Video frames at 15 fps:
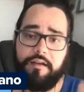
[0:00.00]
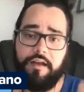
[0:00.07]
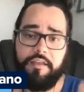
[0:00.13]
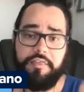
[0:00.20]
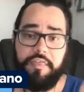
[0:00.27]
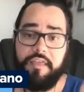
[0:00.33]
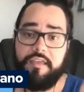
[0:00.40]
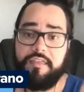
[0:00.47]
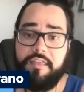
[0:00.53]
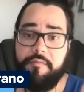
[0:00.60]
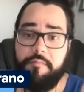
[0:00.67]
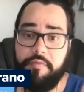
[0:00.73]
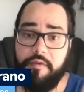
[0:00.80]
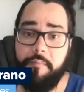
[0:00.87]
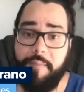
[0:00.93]
I think
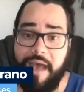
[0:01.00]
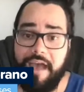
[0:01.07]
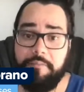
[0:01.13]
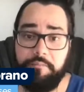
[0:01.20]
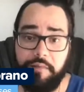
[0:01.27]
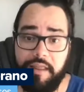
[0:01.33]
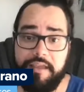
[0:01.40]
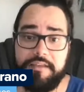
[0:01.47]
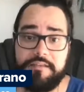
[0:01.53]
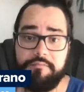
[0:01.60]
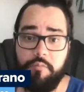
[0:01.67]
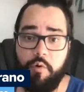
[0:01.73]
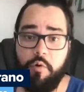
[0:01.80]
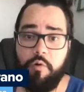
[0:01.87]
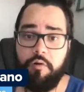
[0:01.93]
the bat plays
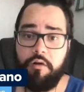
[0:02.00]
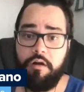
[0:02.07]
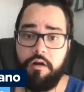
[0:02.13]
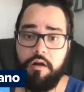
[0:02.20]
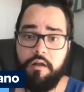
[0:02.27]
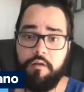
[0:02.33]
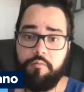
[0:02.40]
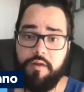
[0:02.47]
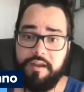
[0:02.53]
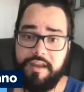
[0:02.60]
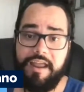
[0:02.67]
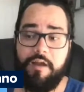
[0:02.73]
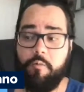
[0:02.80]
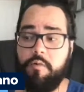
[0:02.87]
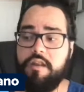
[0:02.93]
more right now.